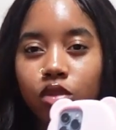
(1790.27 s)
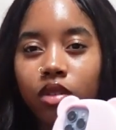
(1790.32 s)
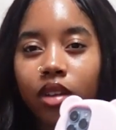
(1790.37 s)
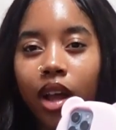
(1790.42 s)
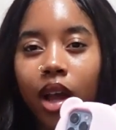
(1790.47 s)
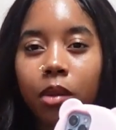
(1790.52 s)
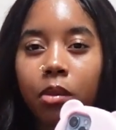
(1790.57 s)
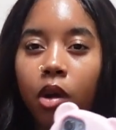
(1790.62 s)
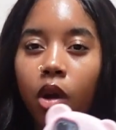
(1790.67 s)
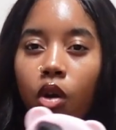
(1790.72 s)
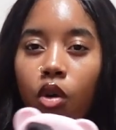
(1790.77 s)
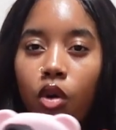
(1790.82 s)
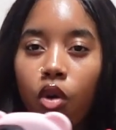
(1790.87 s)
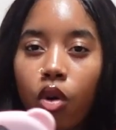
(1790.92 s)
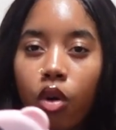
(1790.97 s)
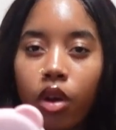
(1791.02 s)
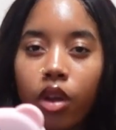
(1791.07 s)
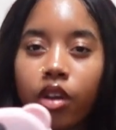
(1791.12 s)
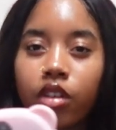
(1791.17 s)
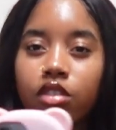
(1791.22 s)
Like, I'm not going to
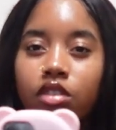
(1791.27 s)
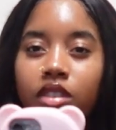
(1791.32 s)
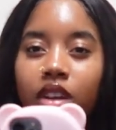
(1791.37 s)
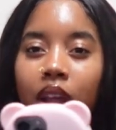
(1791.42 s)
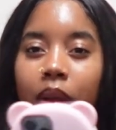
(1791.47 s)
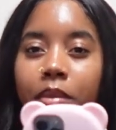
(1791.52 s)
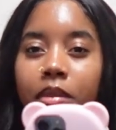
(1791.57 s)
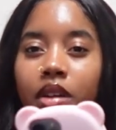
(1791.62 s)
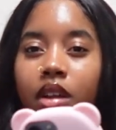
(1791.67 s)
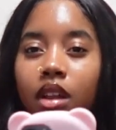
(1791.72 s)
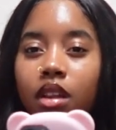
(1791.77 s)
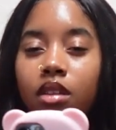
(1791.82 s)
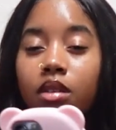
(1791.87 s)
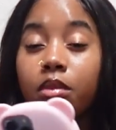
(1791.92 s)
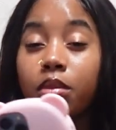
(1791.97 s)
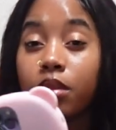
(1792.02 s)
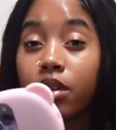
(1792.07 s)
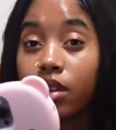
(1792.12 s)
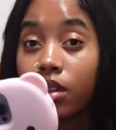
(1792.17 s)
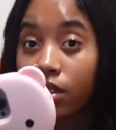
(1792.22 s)
call you out your name or nothing,
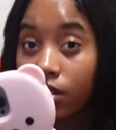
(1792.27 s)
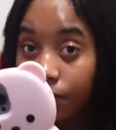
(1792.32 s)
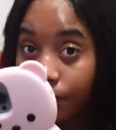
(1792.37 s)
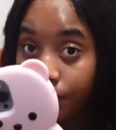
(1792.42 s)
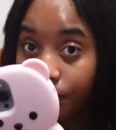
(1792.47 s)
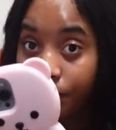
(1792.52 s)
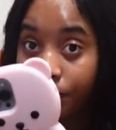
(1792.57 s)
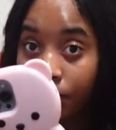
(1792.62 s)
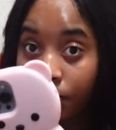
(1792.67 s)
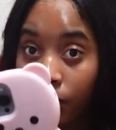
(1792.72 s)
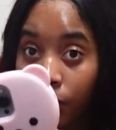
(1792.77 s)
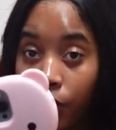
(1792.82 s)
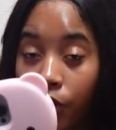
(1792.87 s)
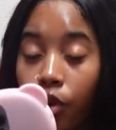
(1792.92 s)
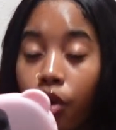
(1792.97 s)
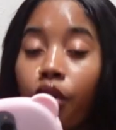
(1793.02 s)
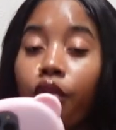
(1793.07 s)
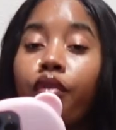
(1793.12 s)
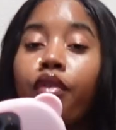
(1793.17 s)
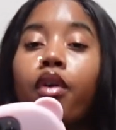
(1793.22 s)
but you're
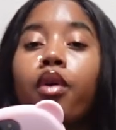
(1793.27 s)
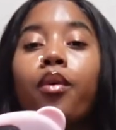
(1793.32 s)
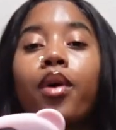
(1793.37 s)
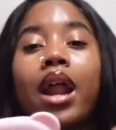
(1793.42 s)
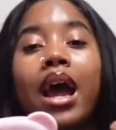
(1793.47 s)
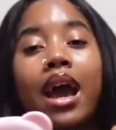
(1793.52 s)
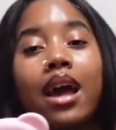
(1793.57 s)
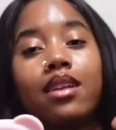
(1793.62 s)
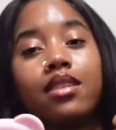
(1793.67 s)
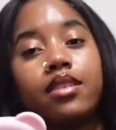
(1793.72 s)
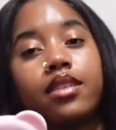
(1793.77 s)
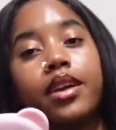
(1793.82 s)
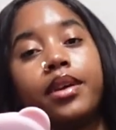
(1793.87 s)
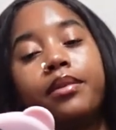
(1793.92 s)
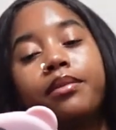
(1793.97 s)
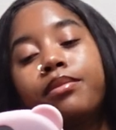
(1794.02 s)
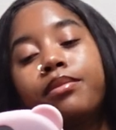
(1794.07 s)
going to feel what I got to say.